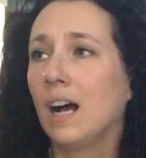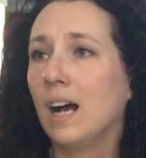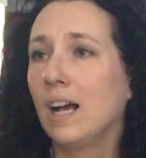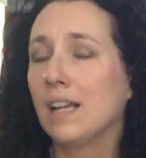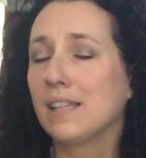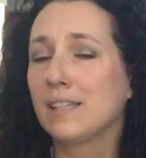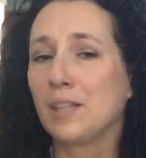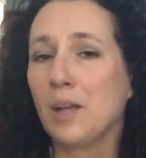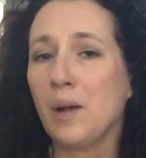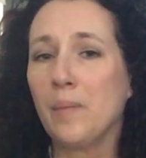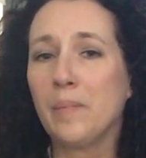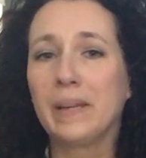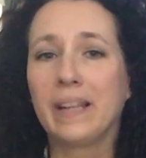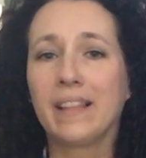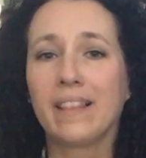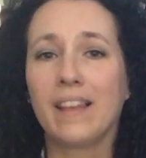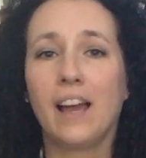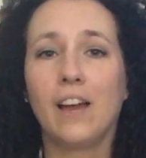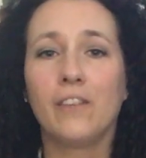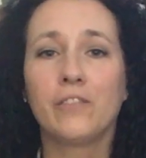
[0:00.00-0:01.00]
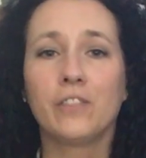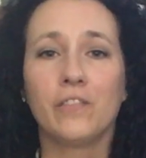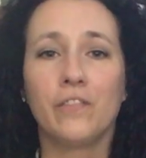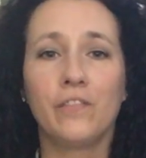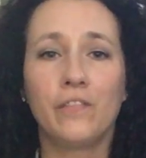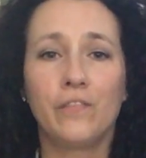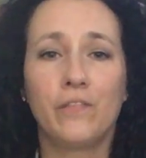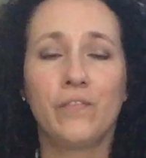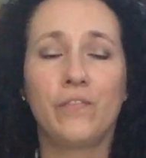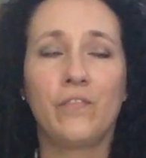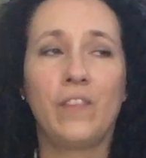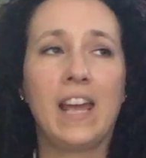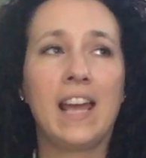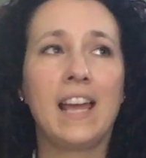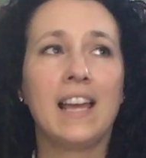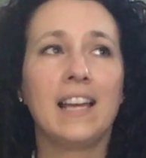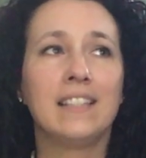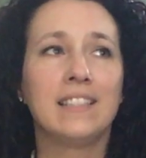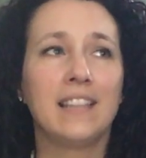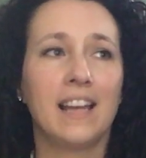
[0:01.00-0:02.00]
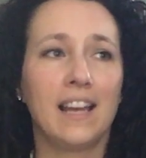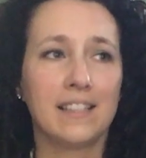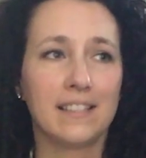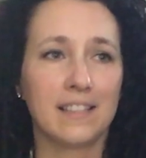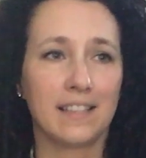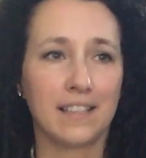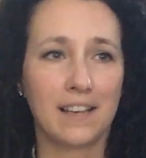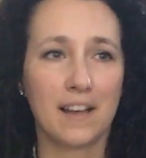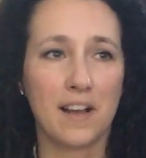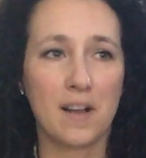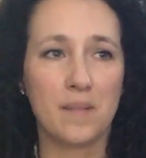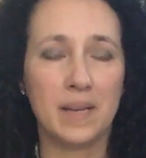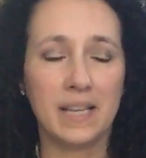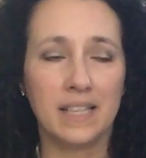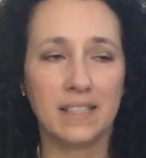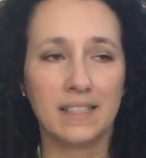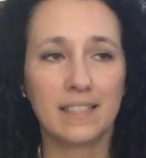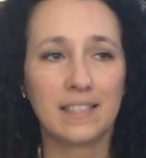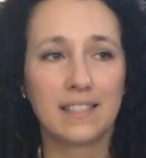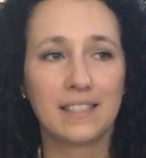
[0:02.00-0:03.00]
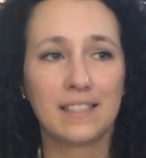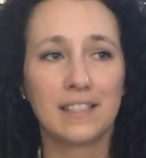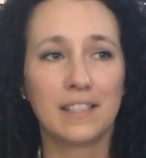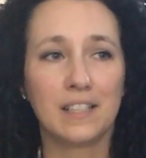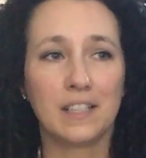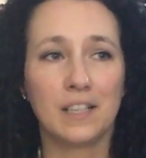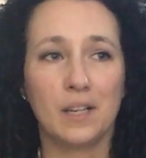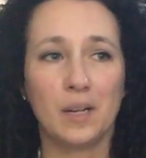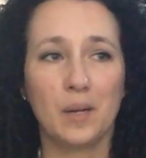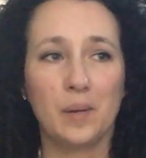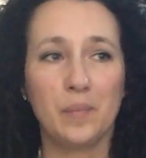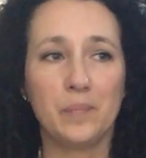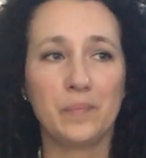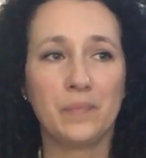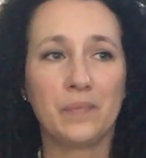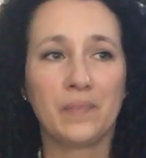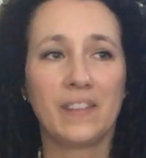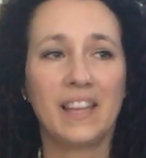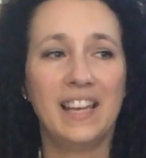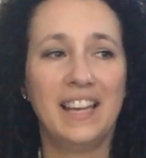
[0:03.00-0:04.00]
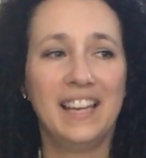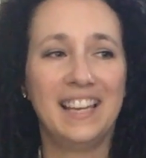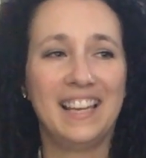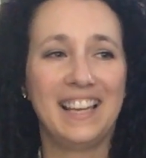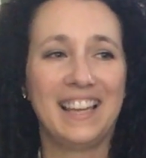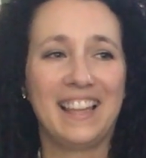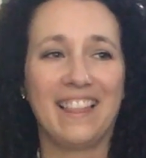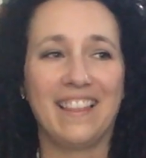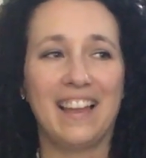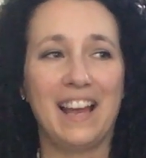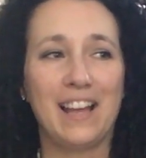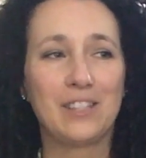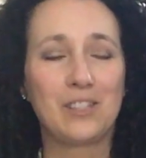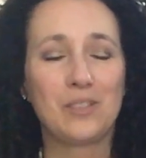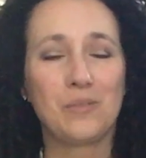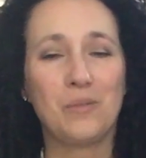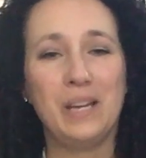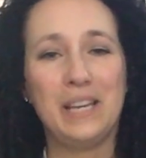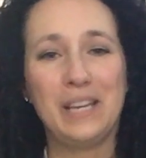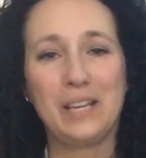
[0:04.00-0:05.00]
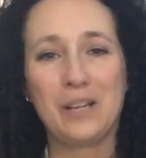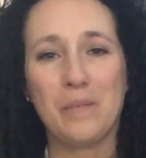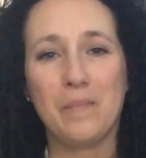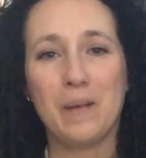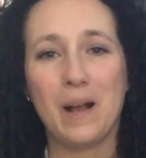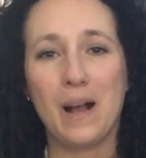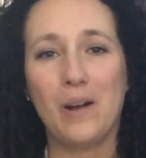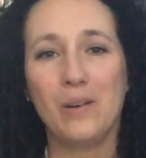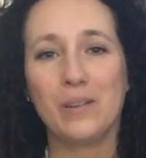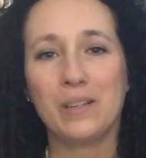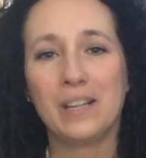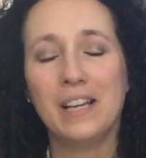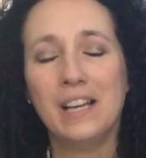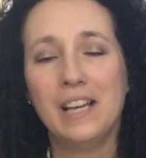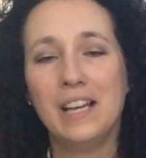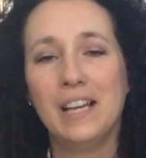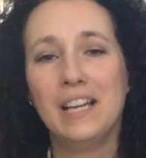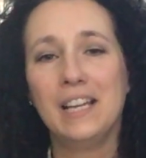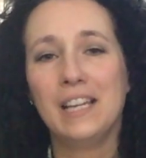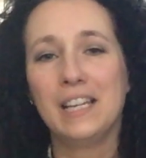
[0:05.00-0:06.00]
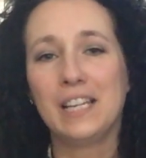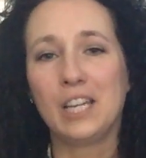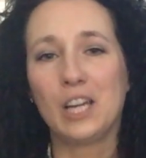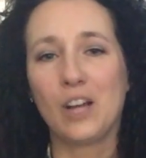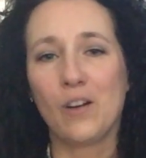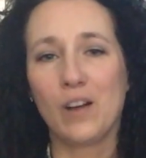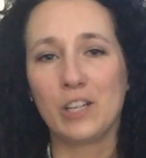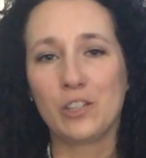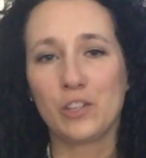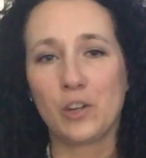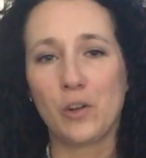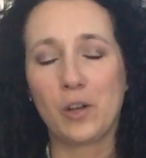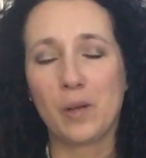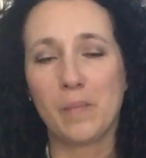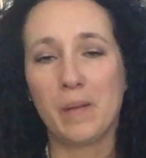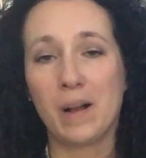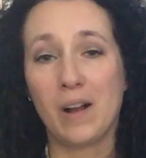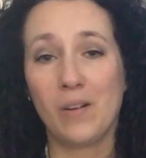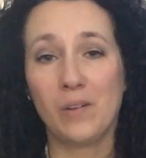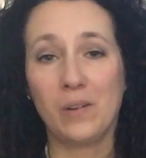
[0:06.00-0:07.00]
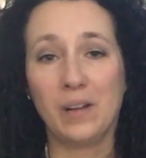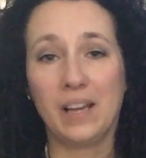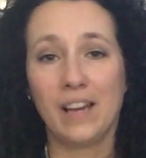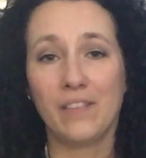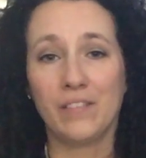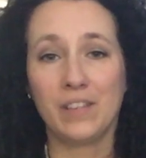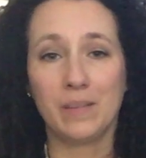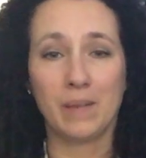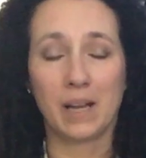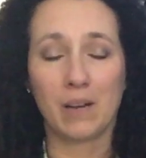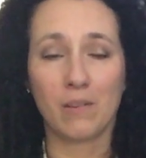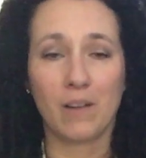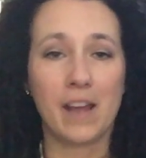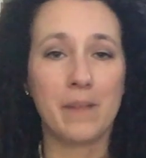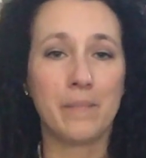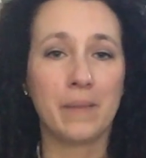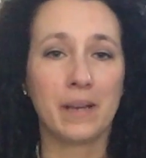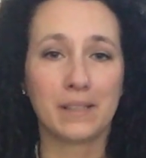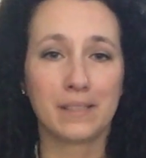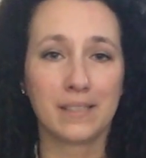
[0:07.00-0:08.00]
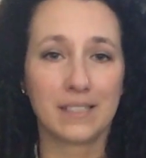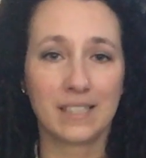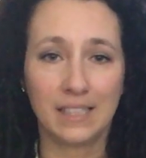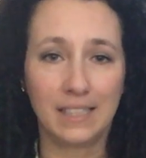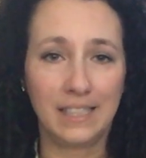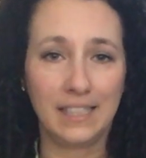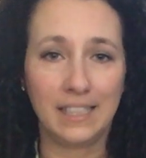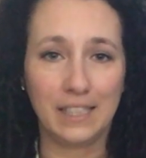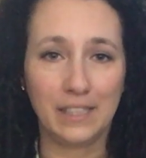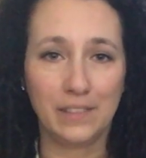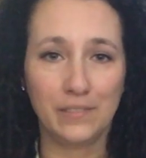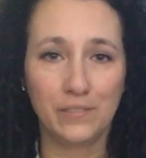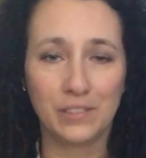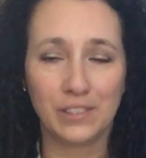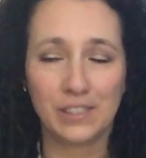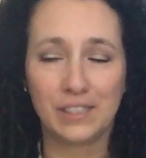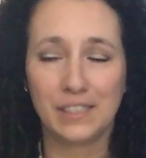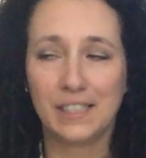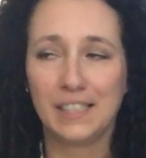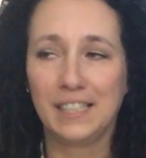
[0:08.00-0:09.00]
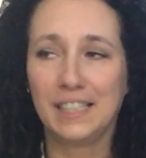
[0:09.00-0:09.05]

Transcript: Somebody left a fantastic comment last week about, I joke about having my Rhinebeck sleeves,